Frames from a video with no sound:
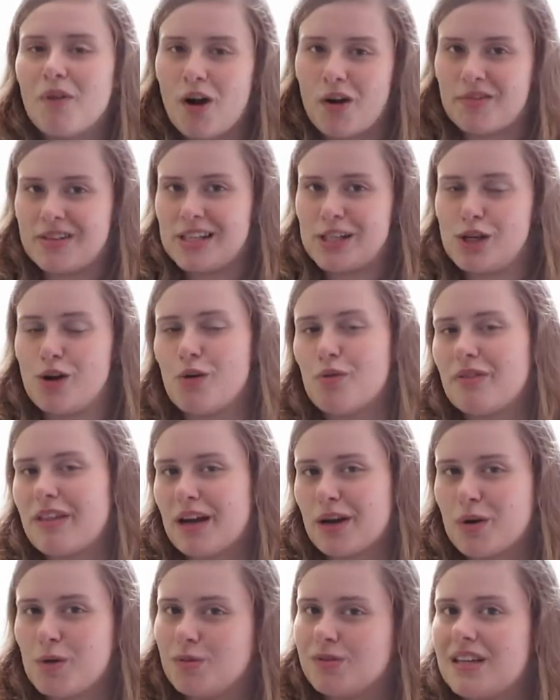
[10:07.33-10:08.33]
Obviously not with
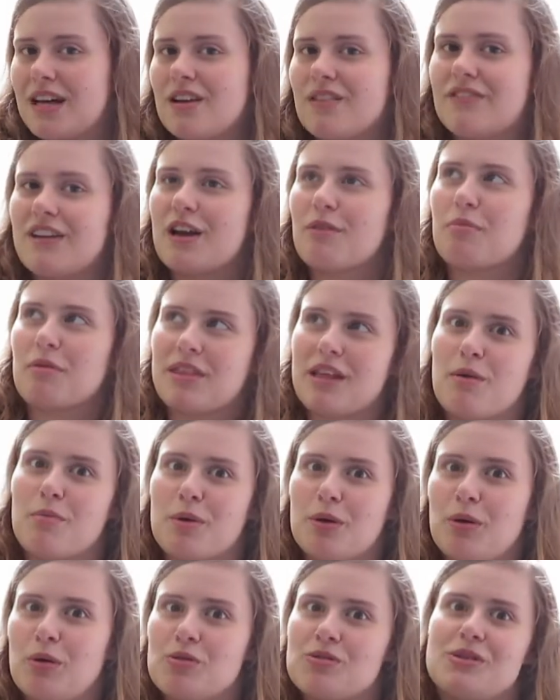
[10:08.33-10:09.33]
that cool sound effect, but
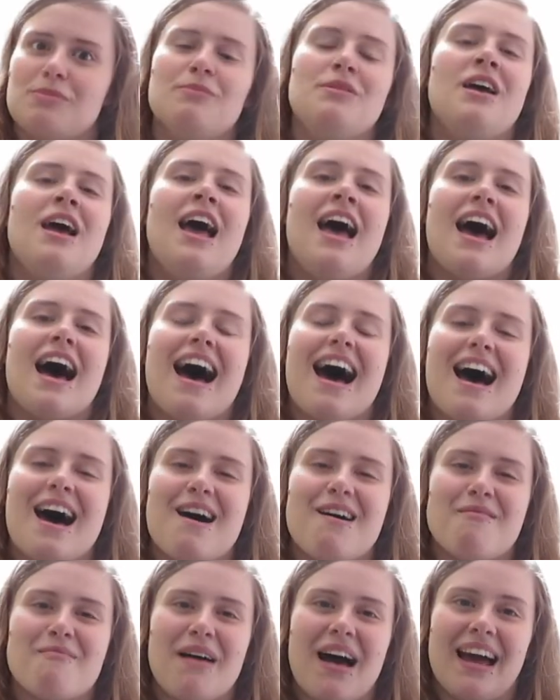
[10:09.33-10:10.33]
that'd be awesome.
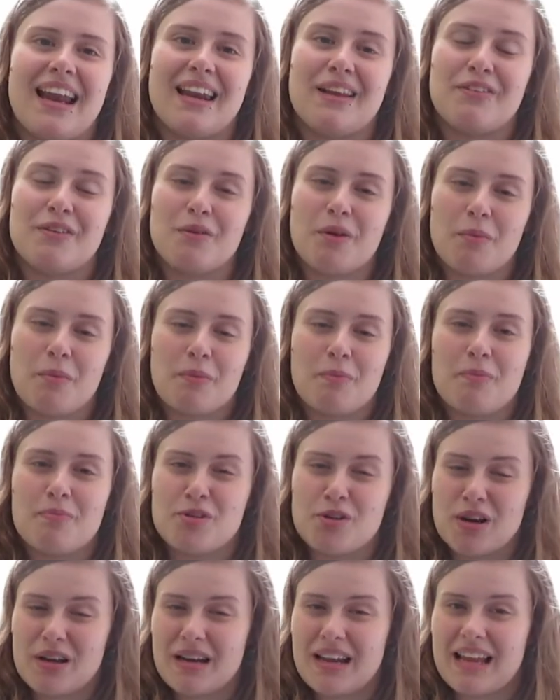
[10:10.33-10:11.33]
And if you want
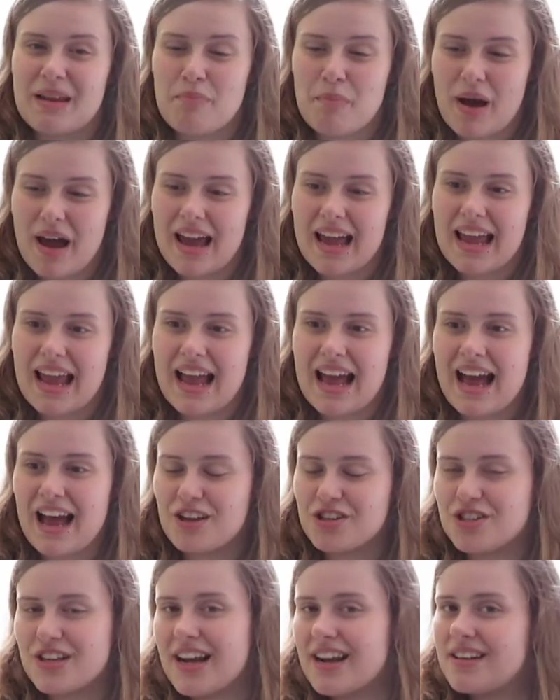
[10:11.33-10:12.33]
to join my
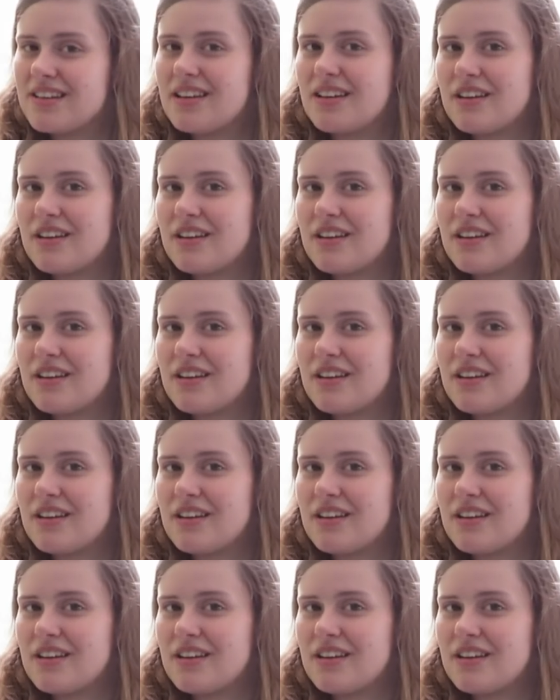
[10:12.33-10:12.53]
hashtag